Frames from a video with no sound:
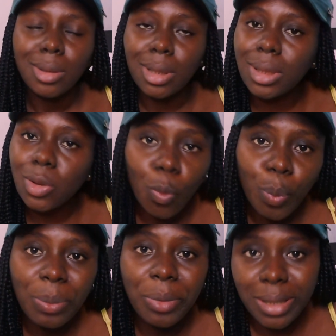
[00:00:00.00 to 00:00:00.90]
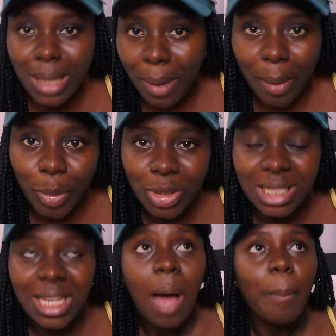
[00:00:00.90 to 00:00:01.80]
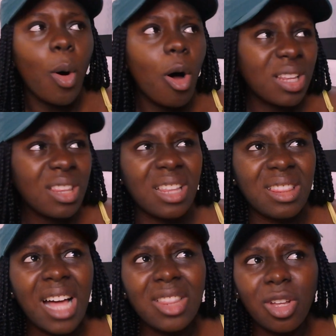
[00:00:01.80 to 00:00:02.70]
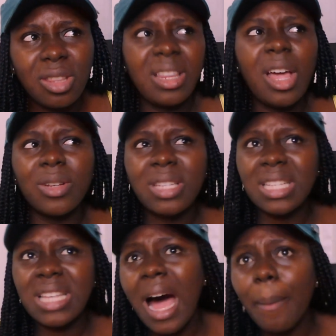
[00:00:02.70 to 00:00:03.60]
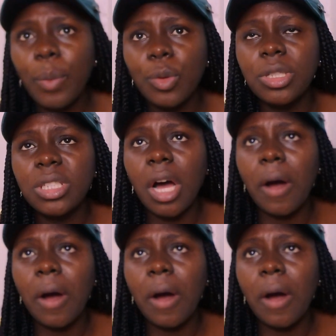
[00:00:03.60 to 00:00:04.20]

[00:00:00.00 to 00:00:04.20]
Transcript: The thing will pay me enter my body. But other than that, nothing else has happened.